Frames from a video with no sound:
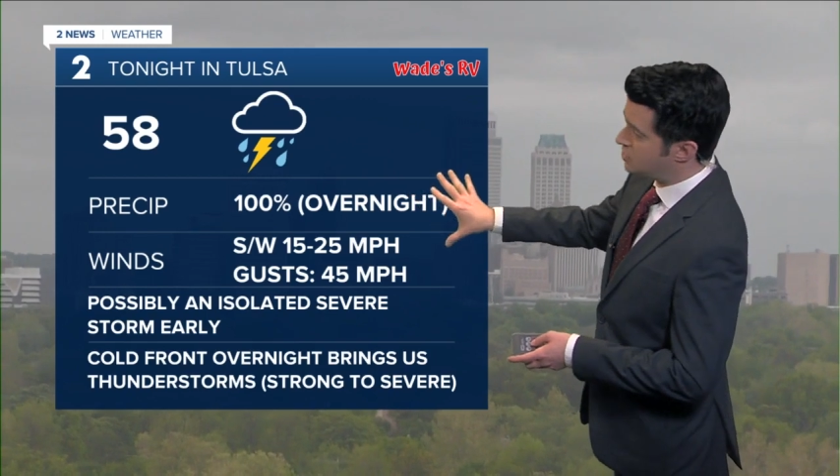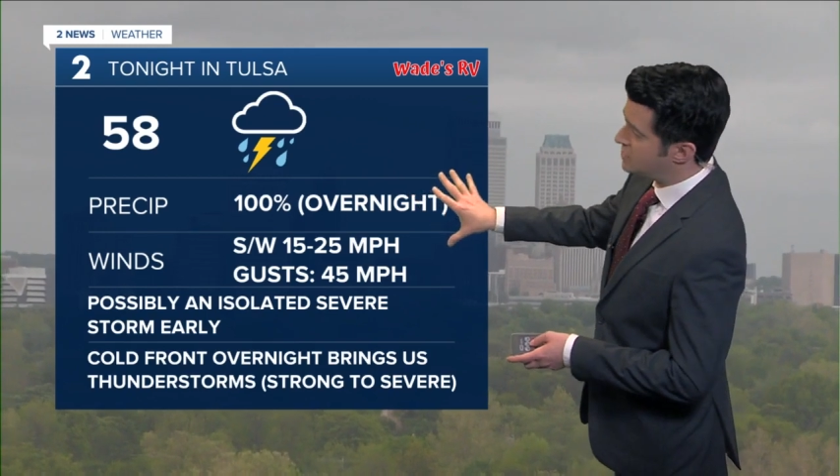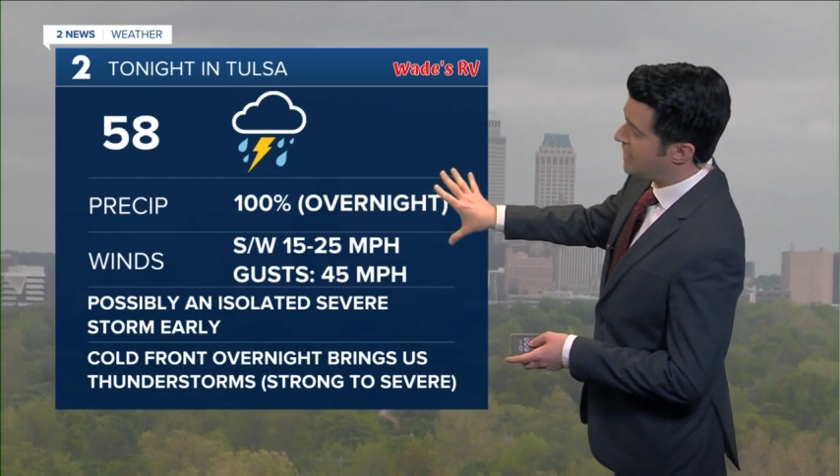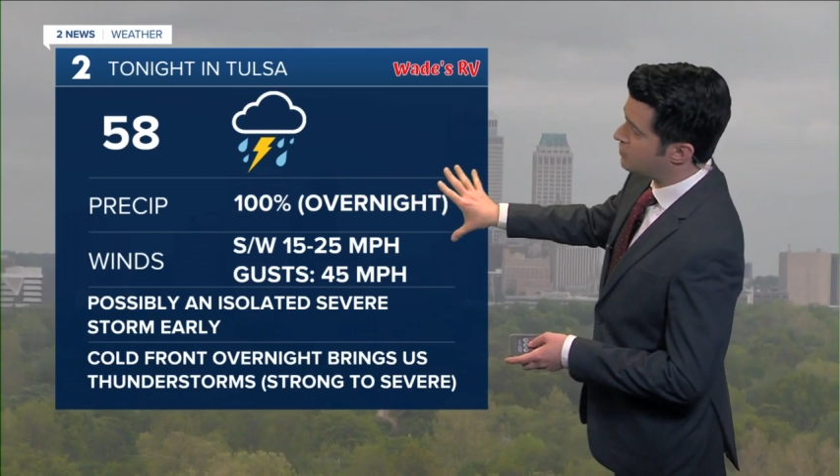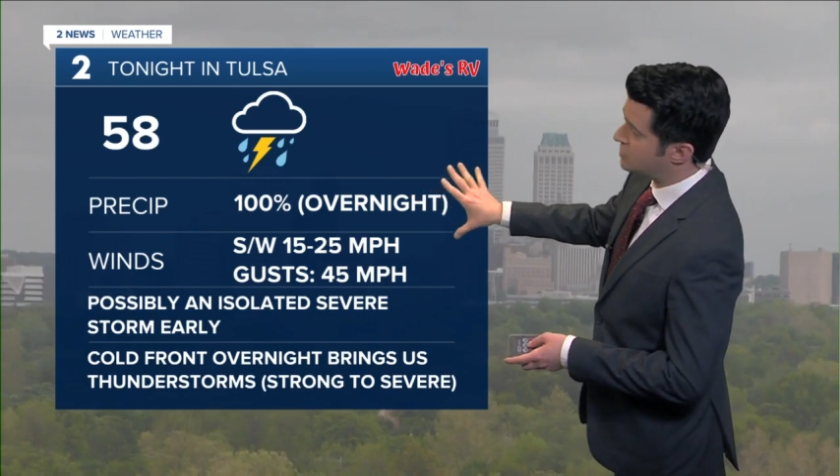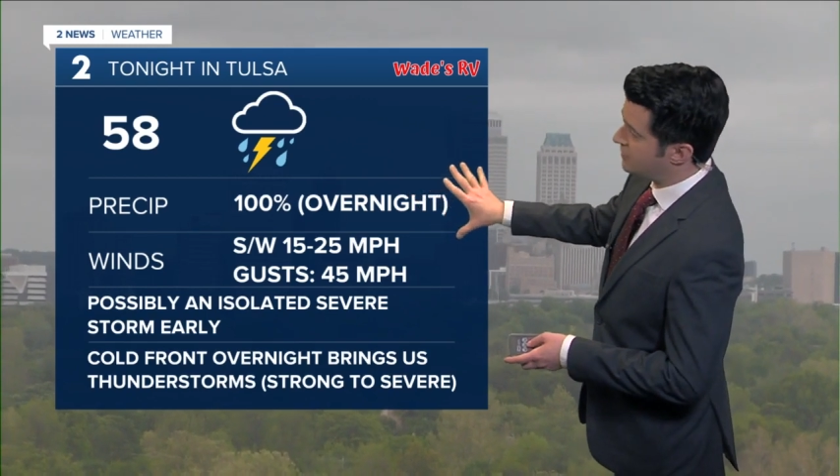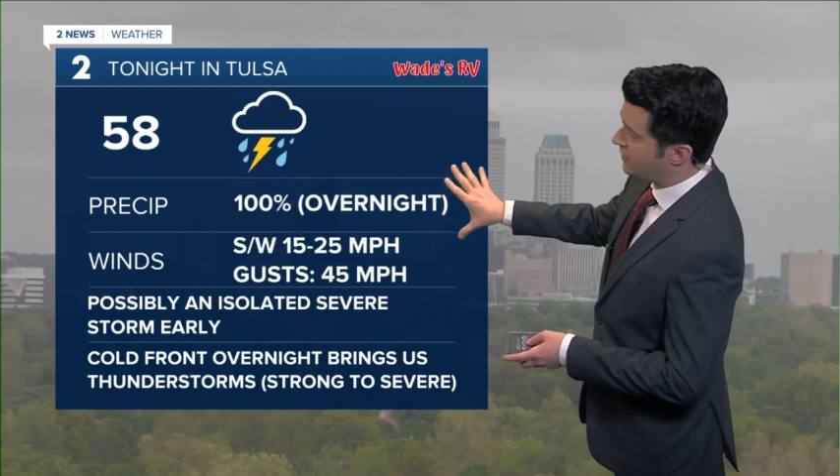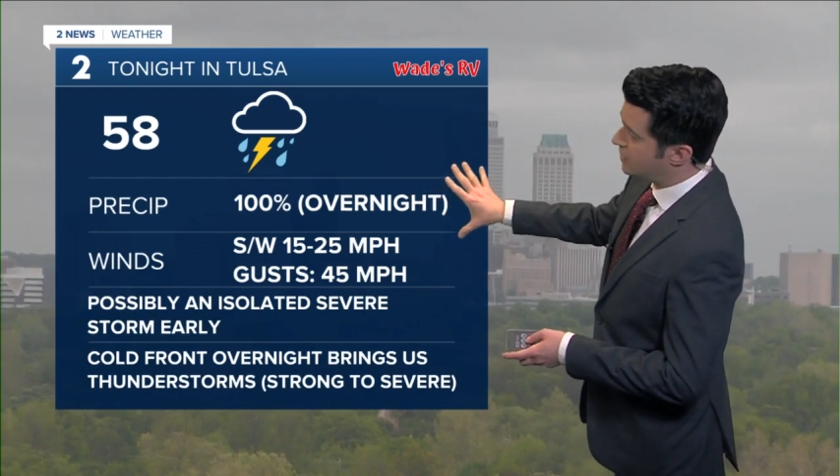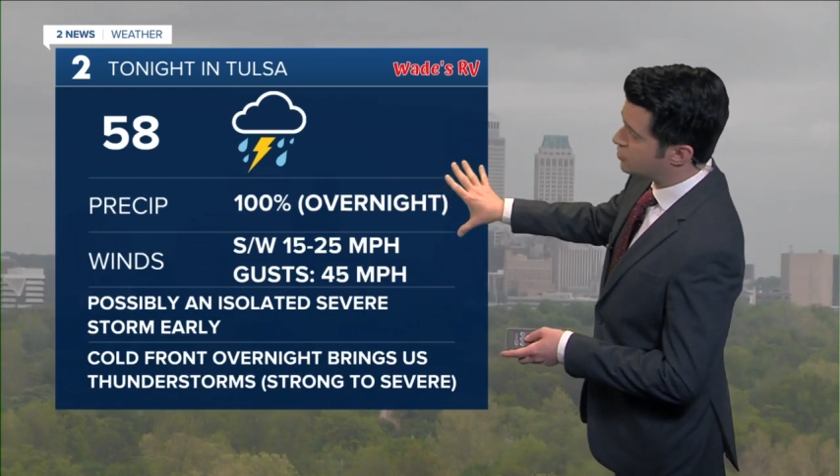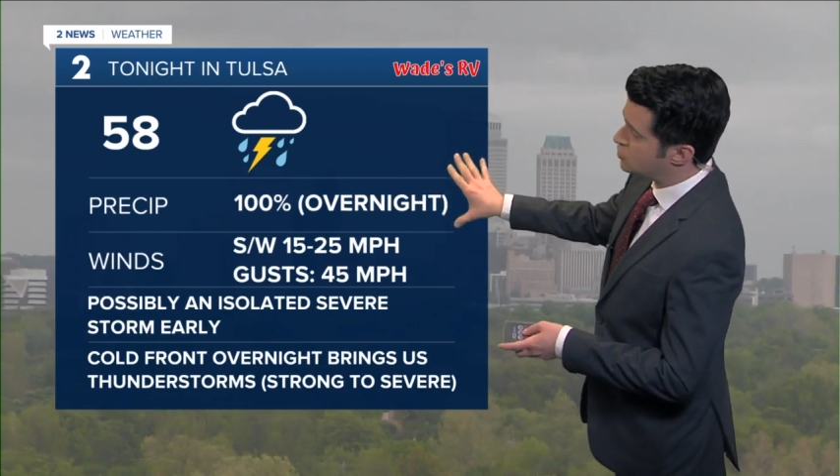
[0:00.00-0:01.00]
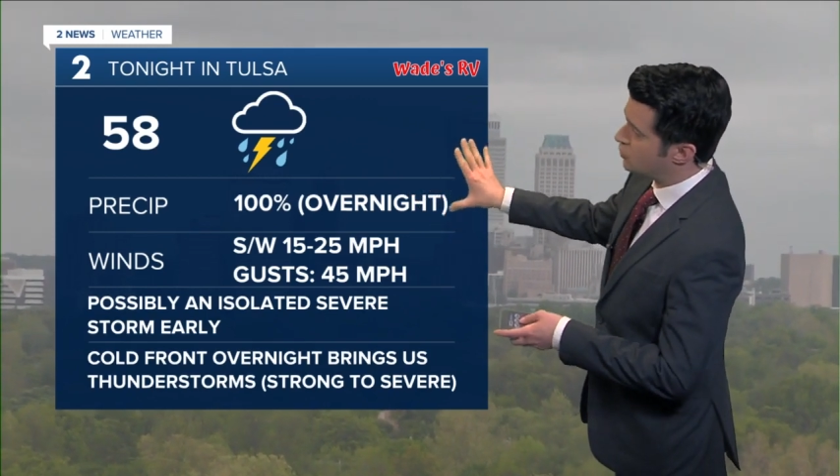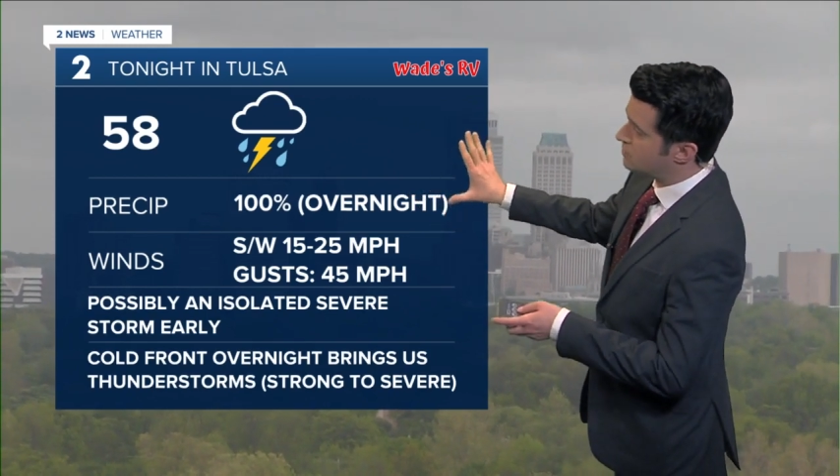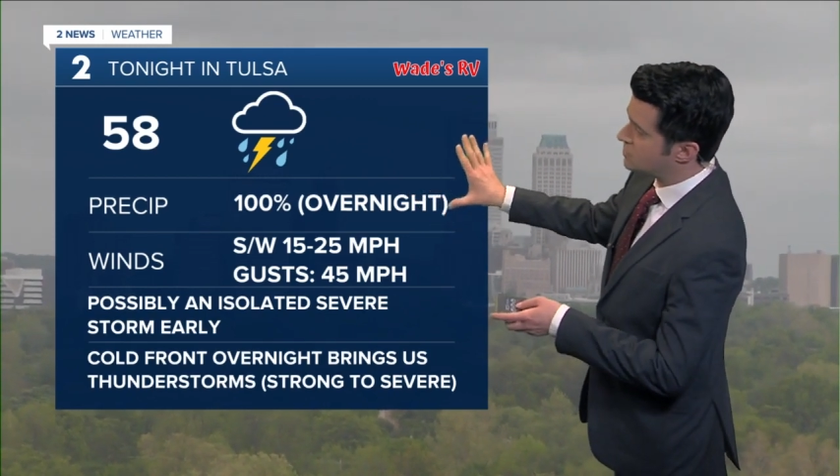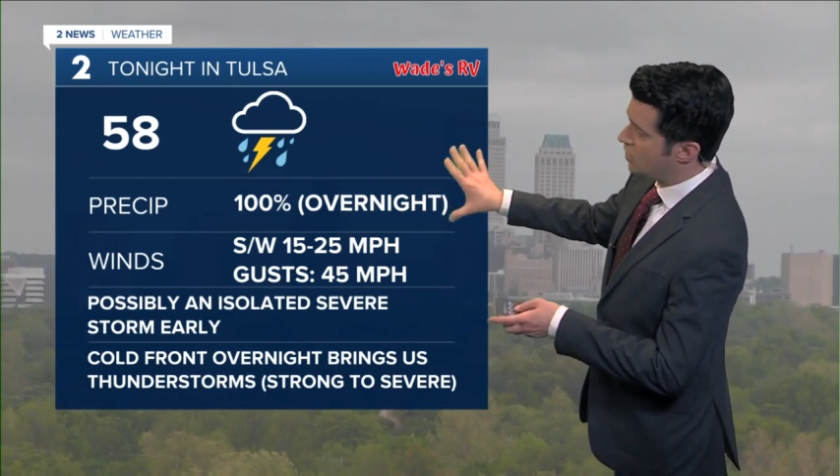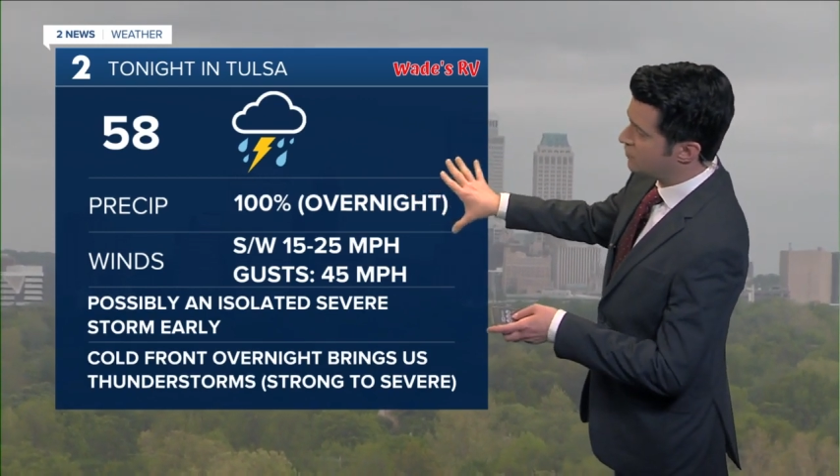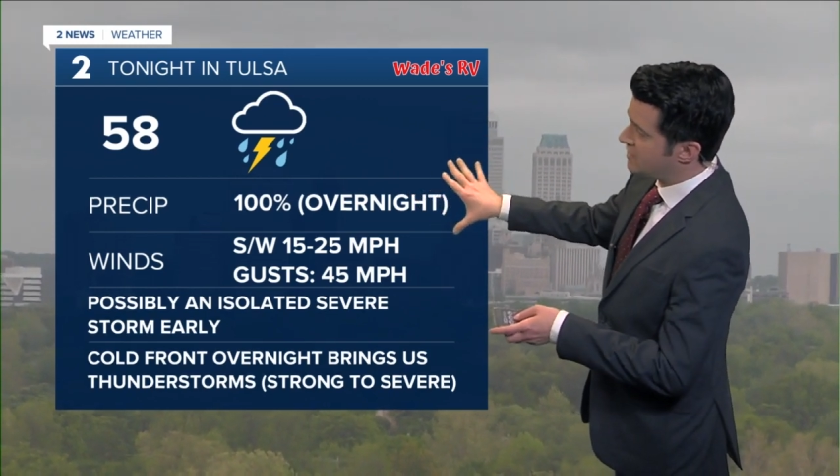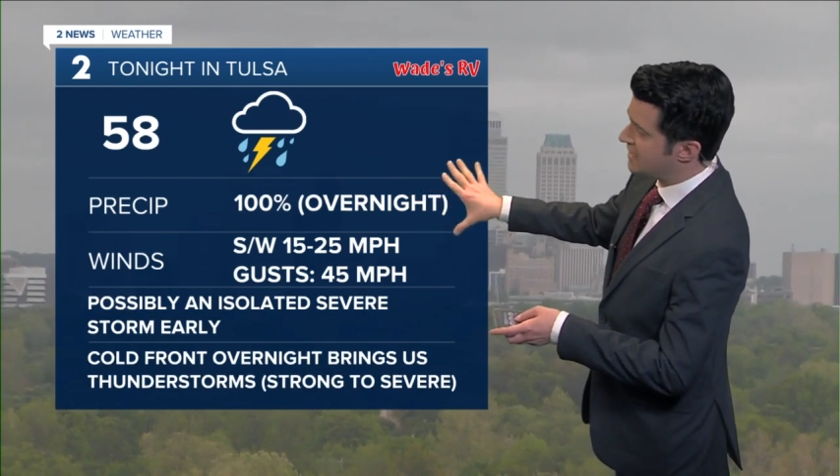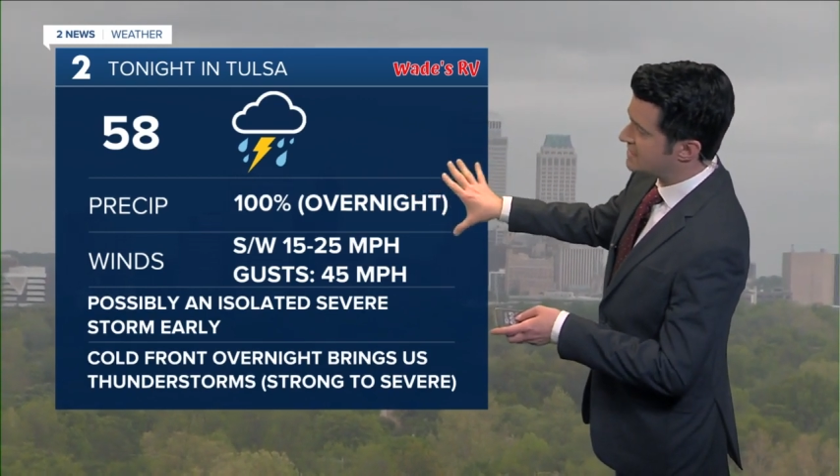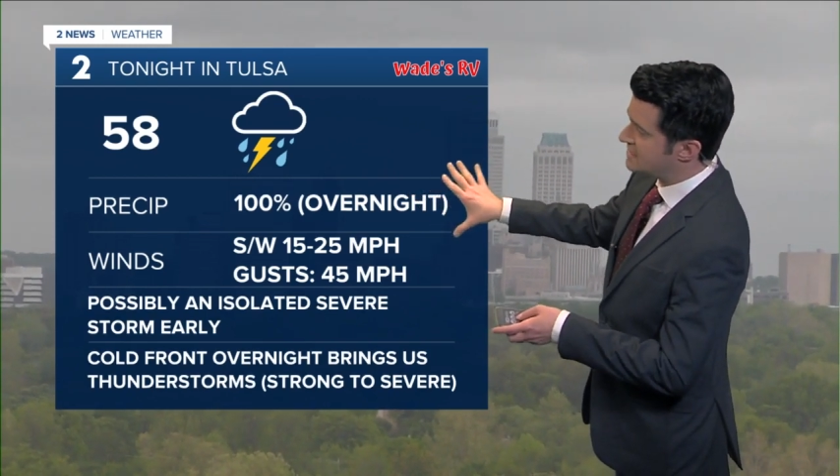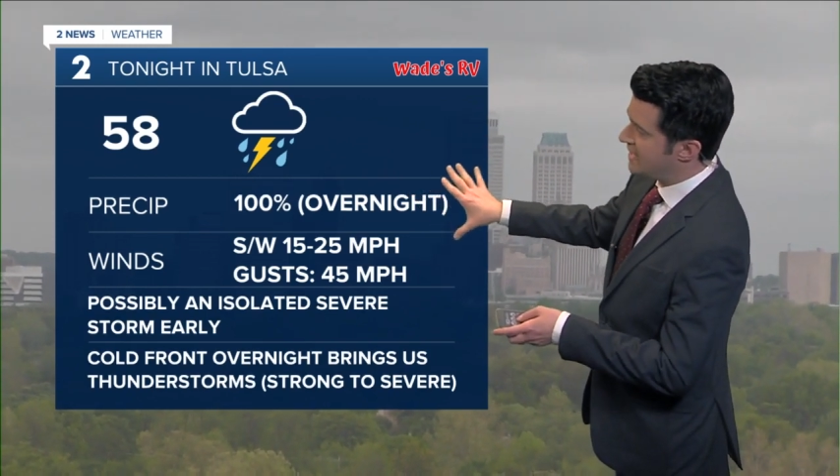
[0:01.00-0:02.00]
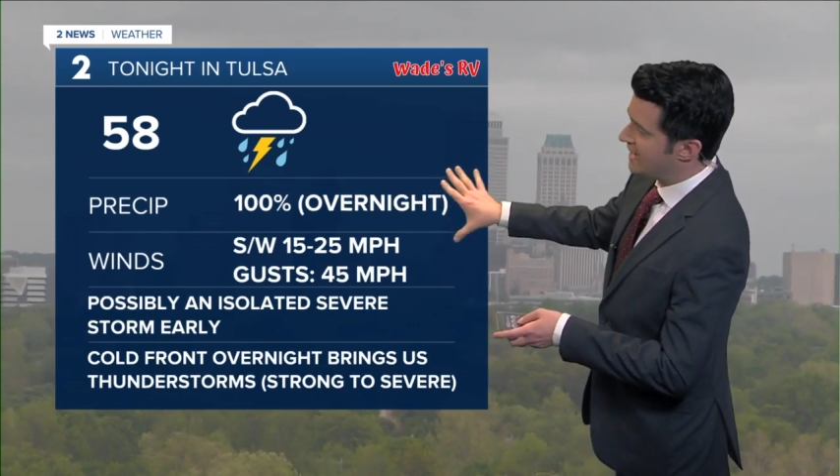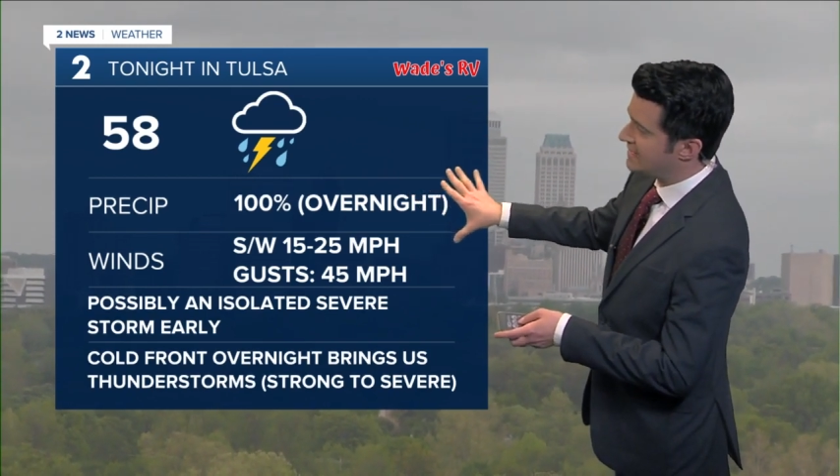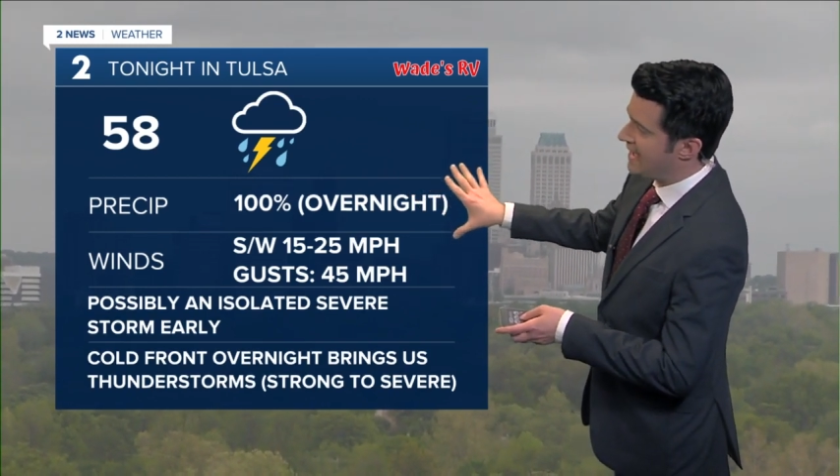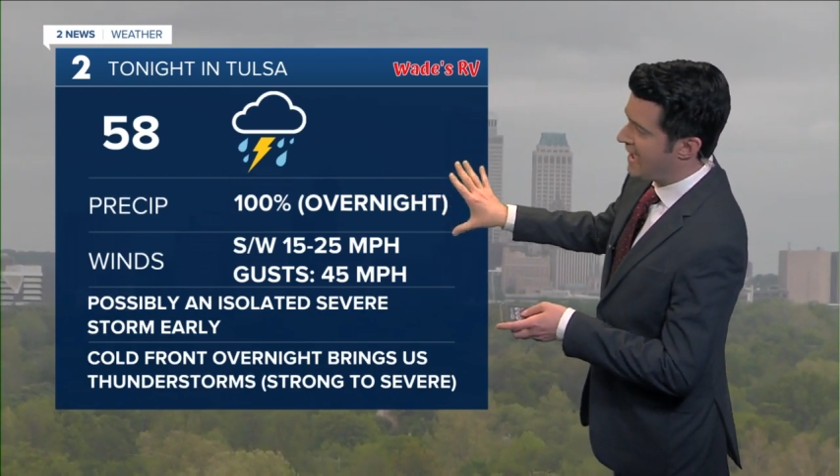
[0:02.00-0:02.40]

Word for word: showers and thunderstorms overnight tonight